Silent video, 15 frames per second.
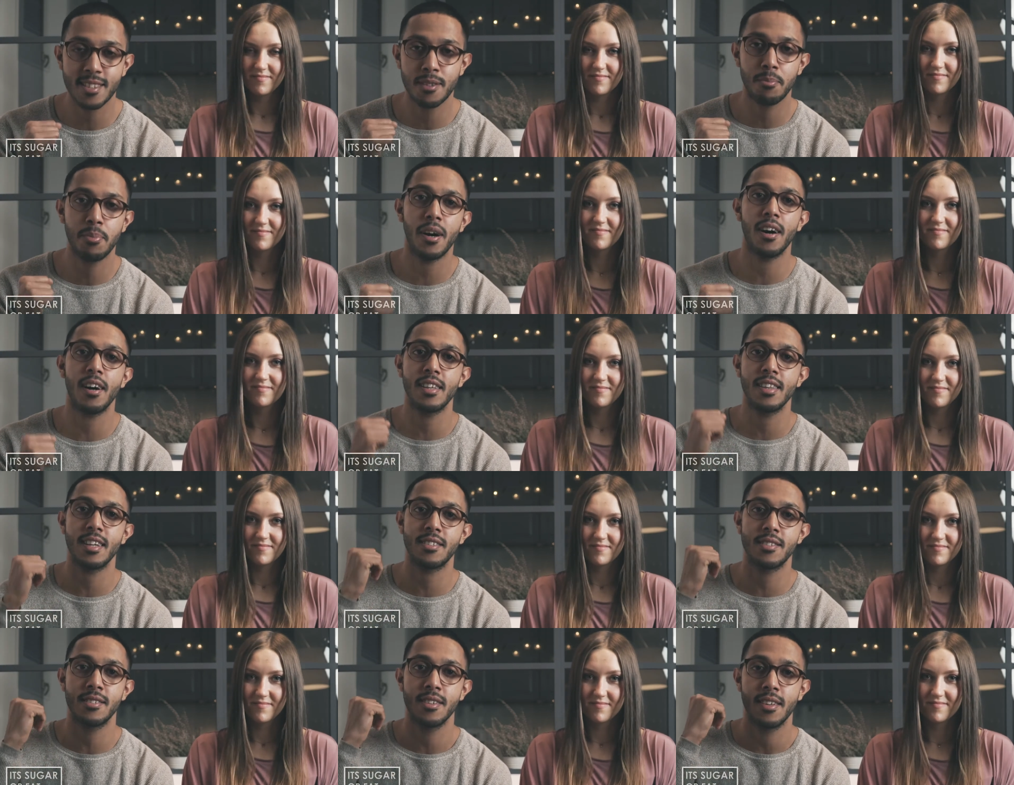Speaker 1: the part
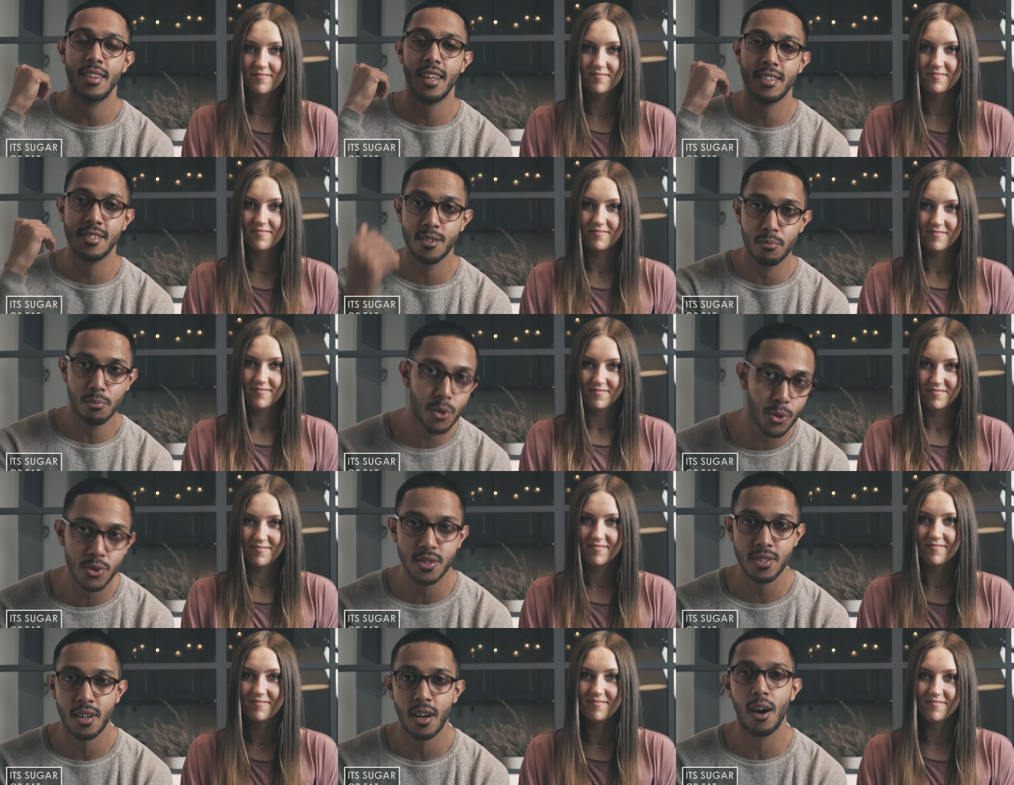that's, that's the
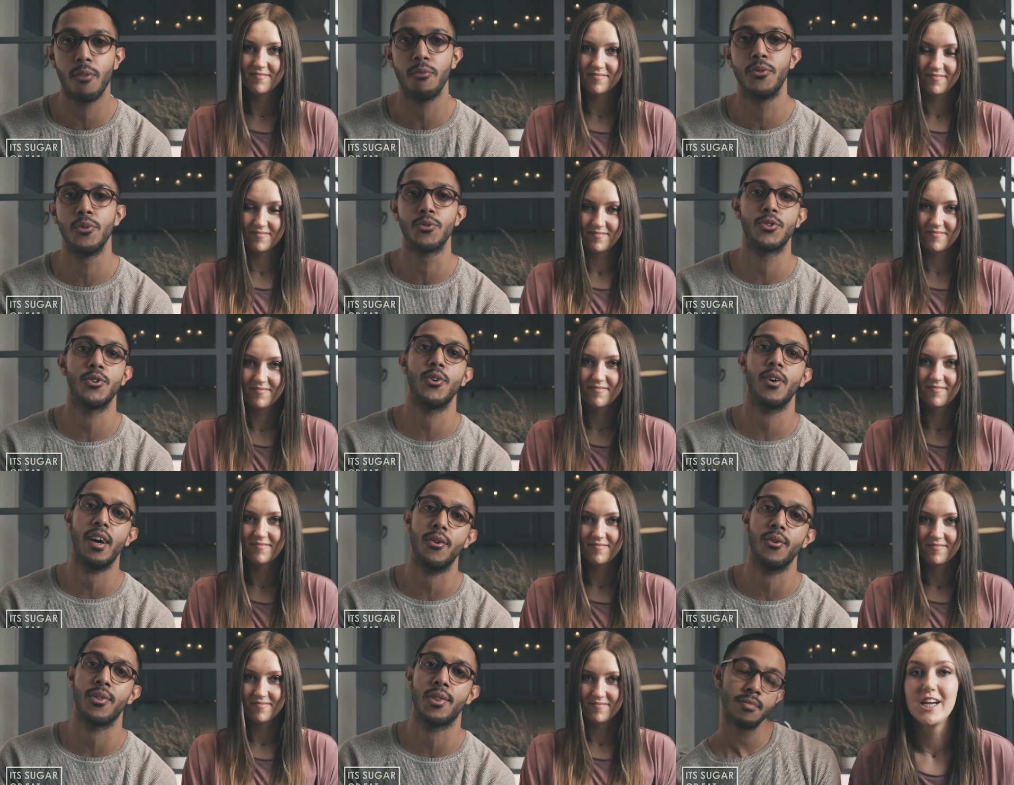most harmful to your
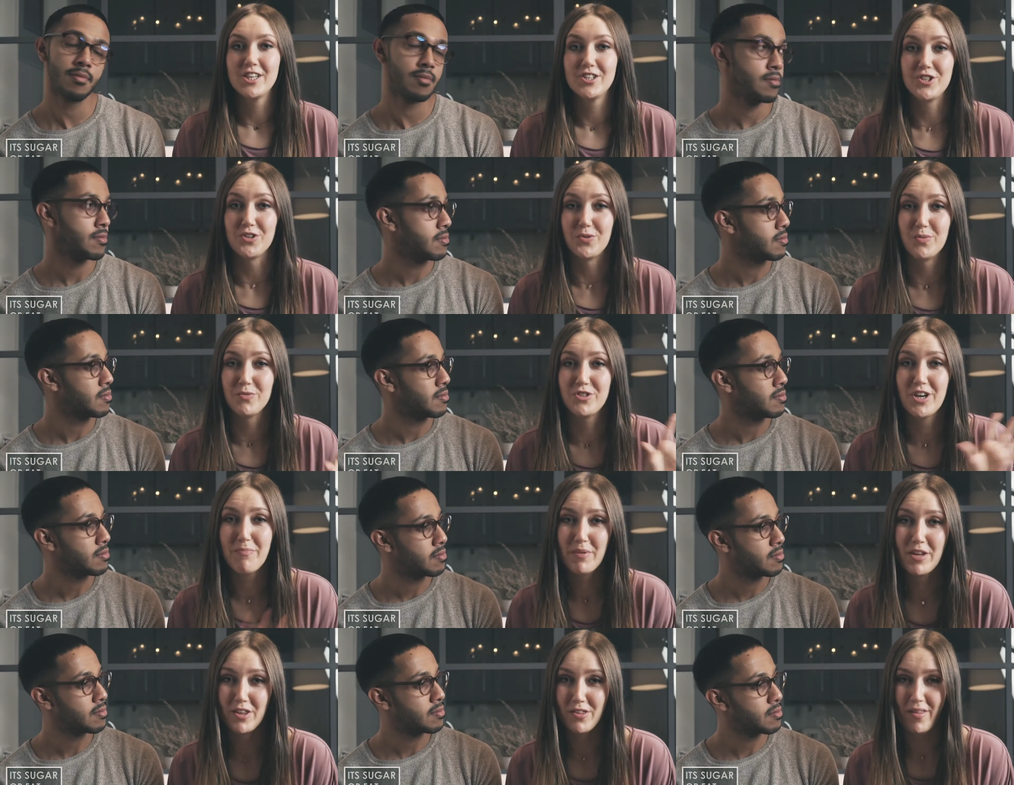health.
Speaker 2: So
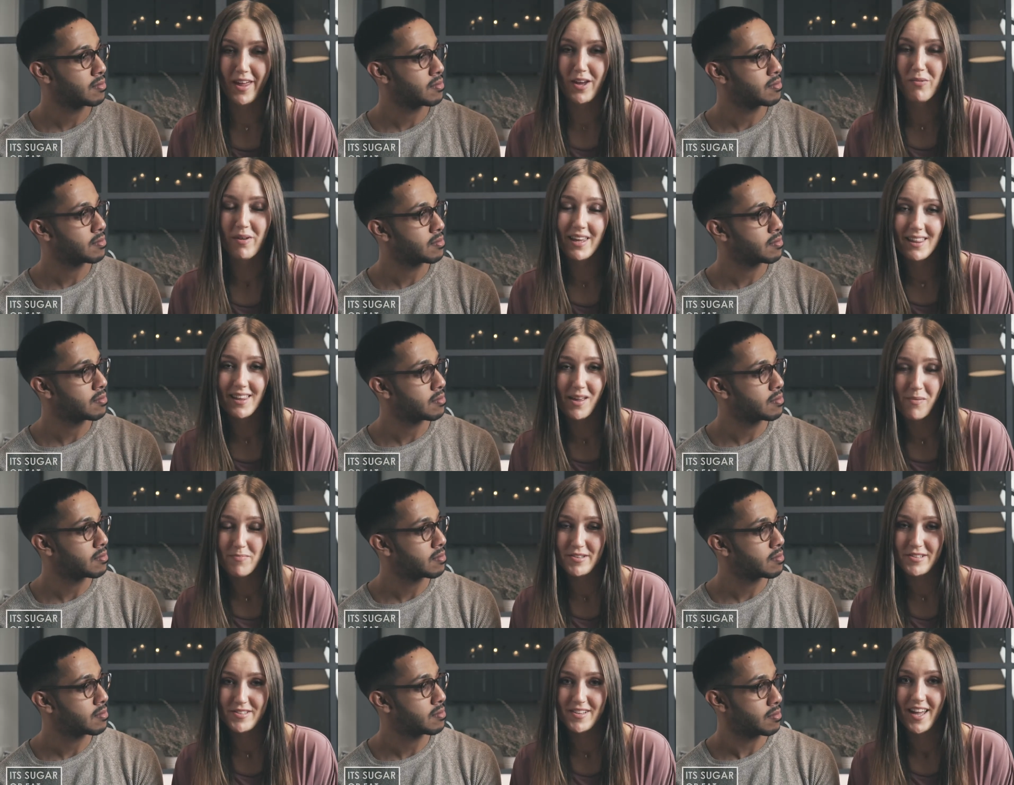jumping to the quick
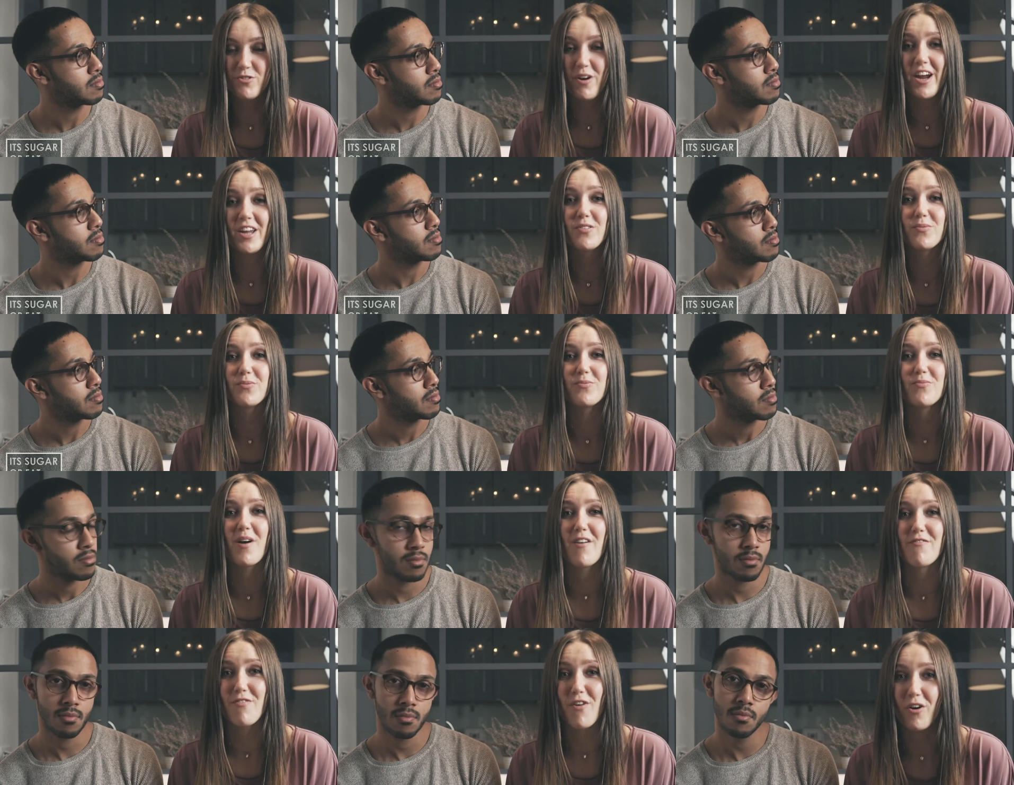tips, try to
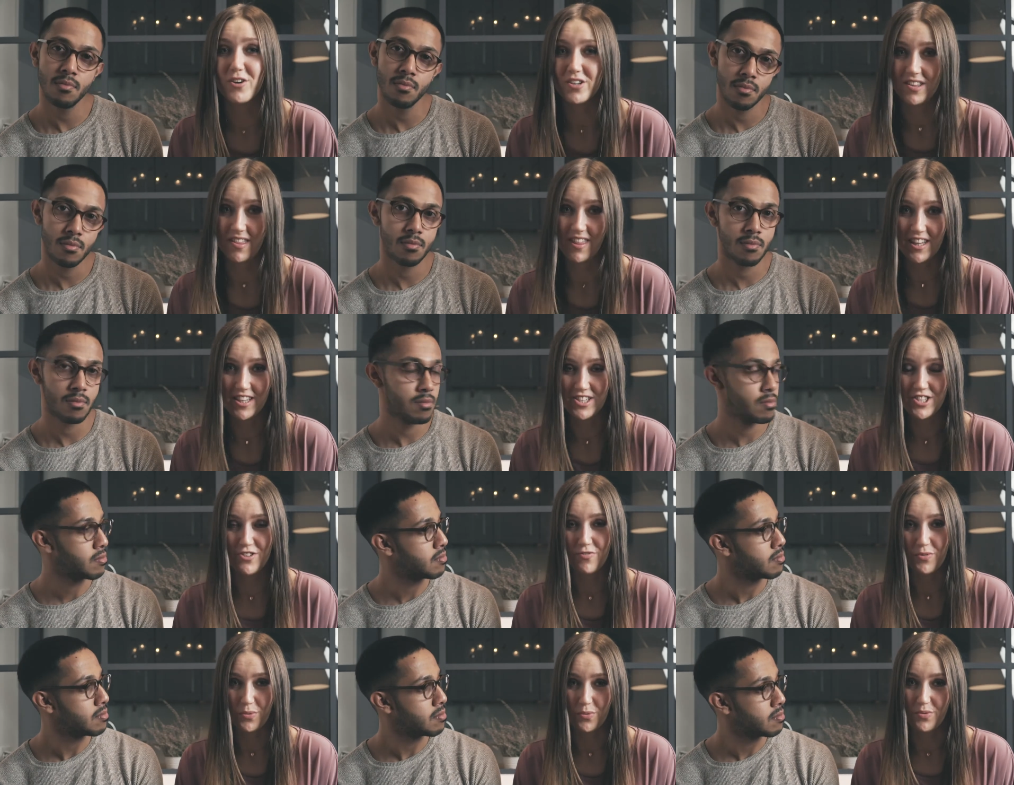avoid these
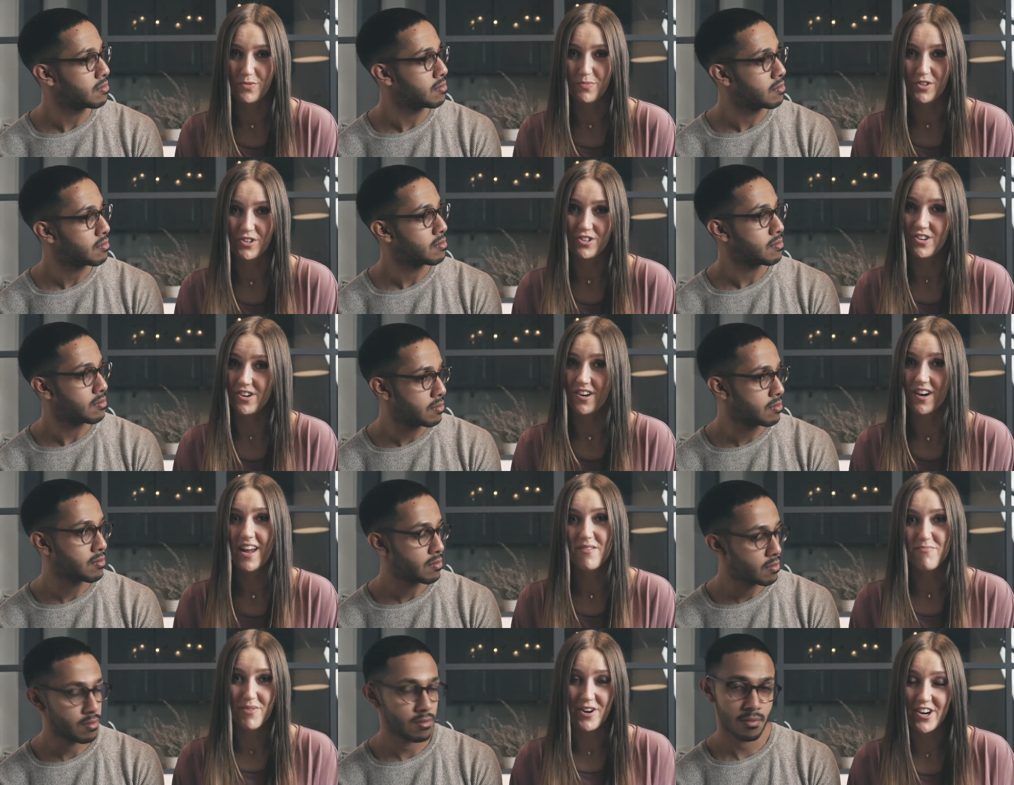foods which are
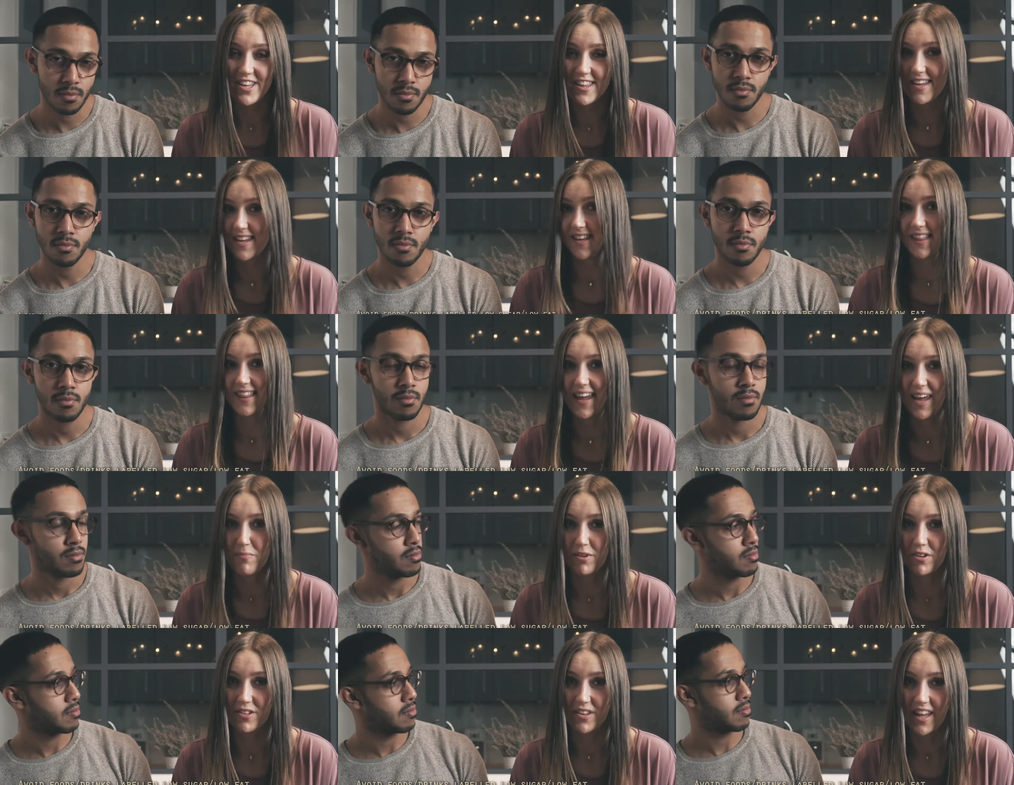marketed,
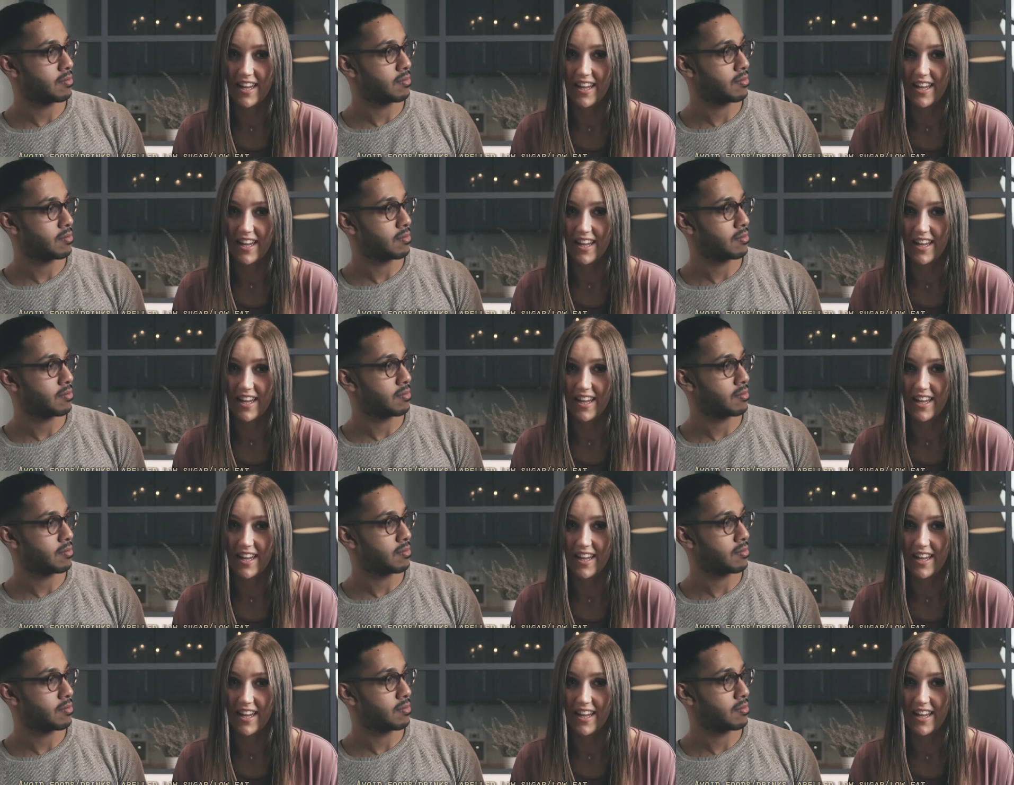labeled